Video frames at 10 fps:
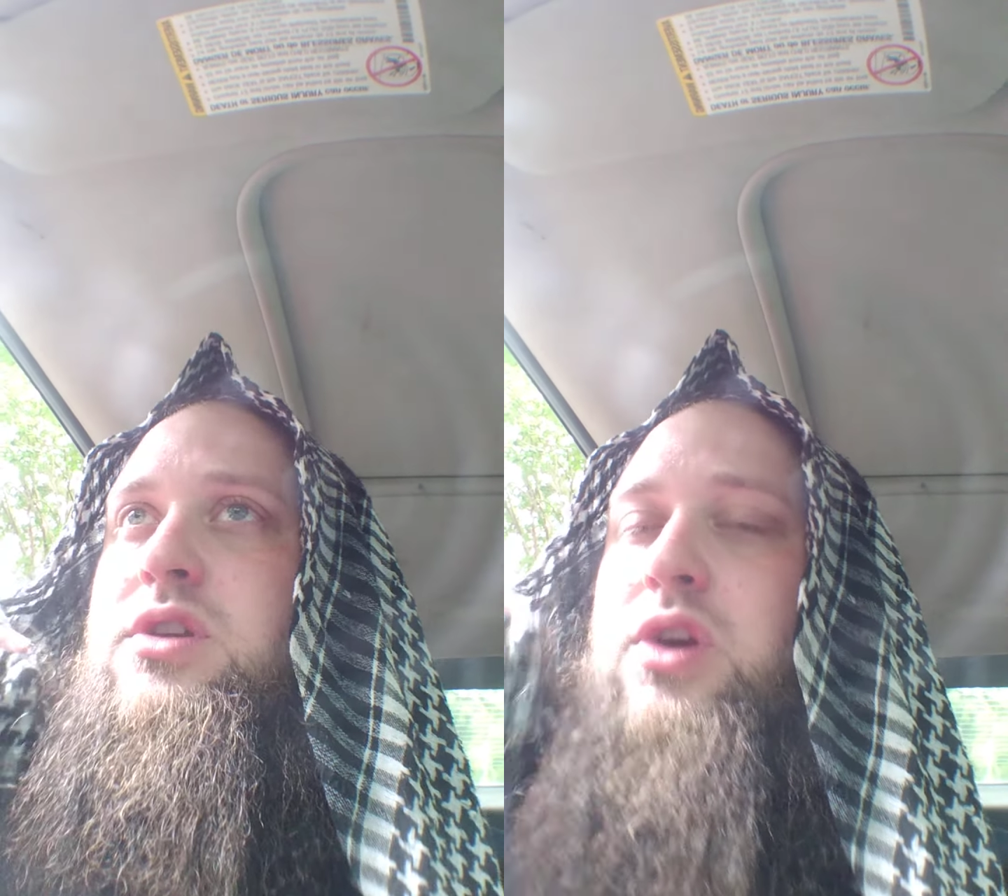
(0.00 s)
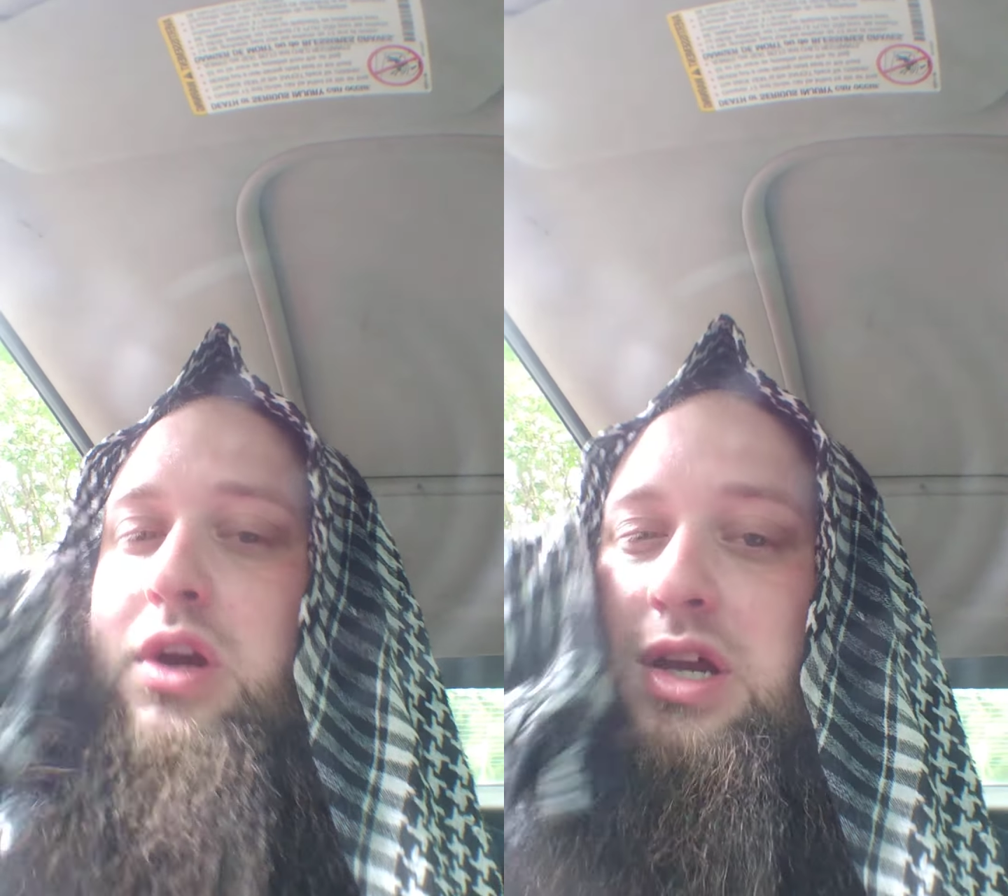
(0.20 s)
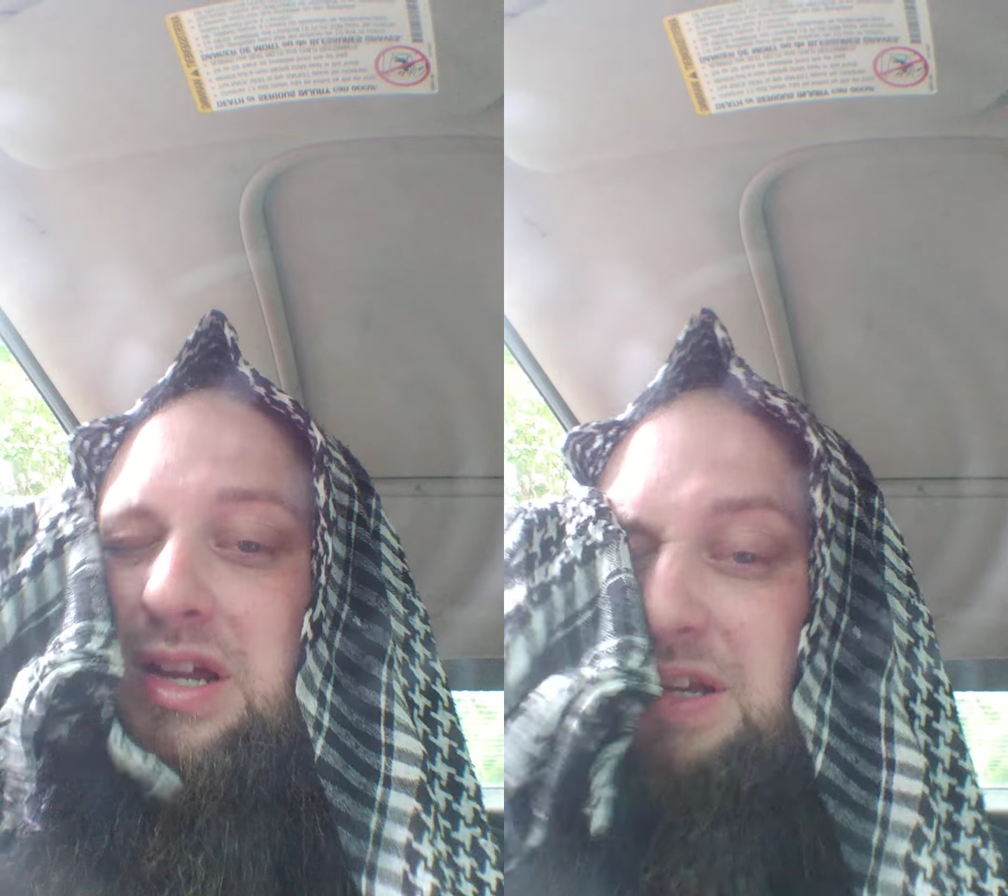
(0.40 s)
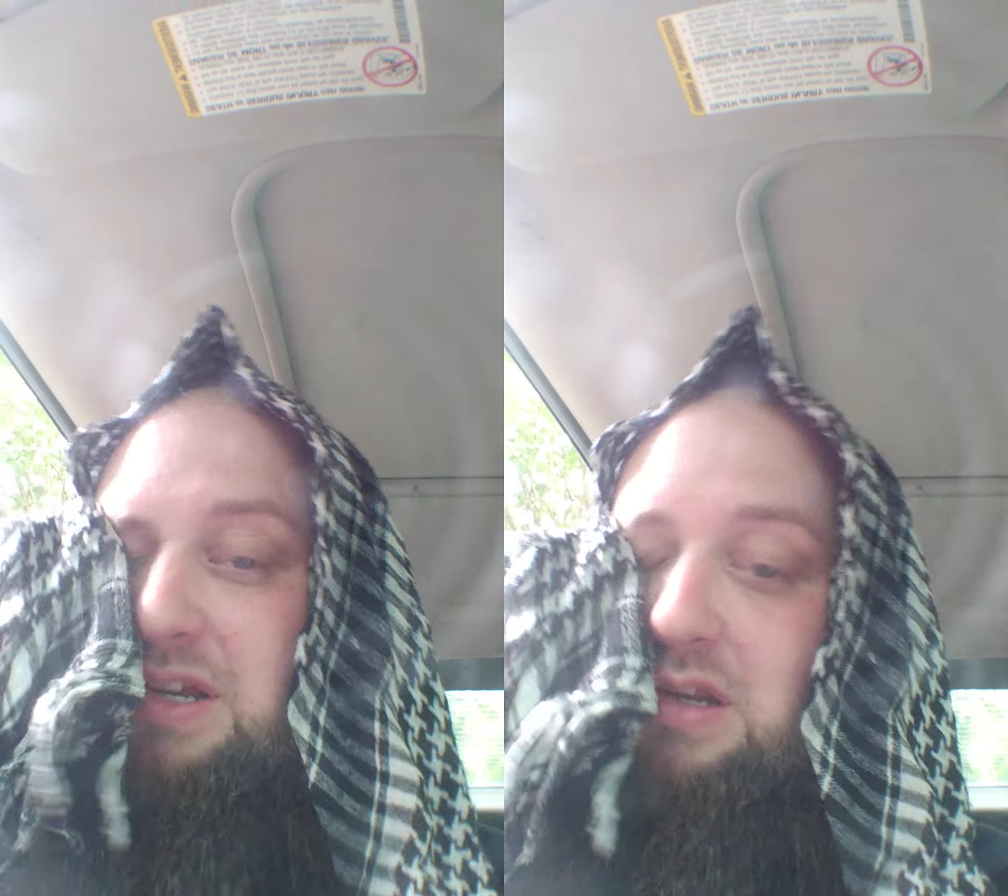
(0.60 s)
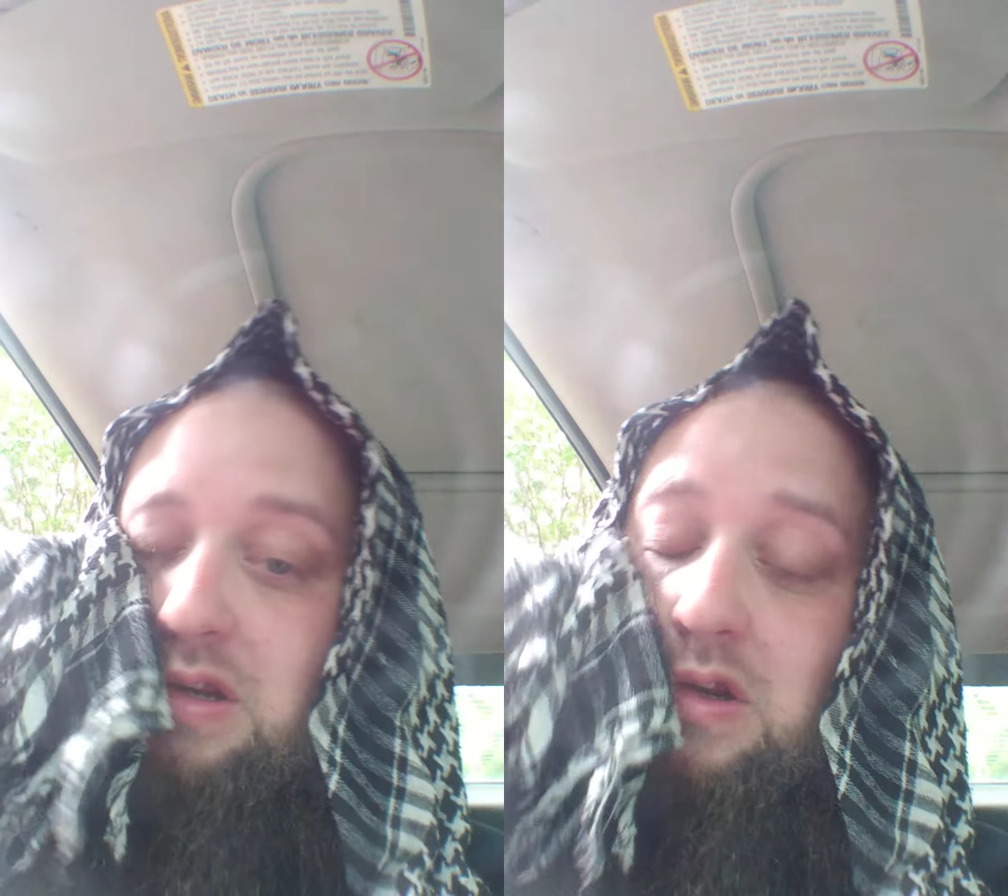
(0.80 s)
you can get
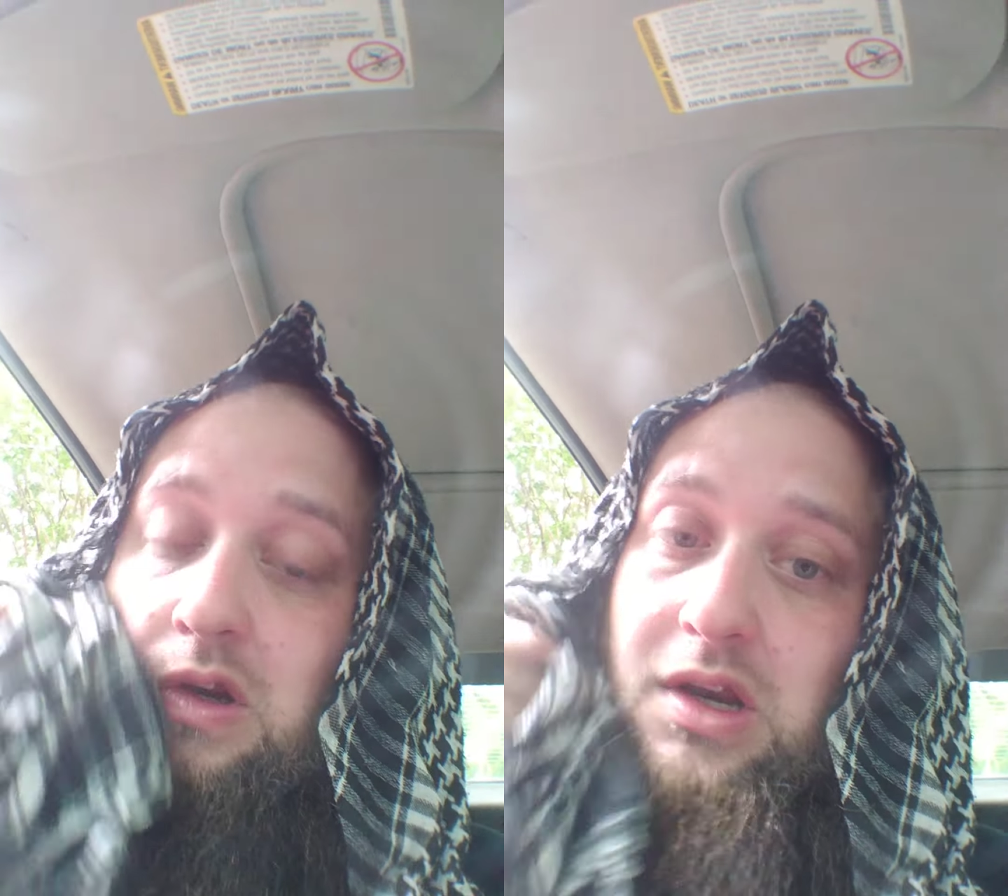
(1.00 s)
in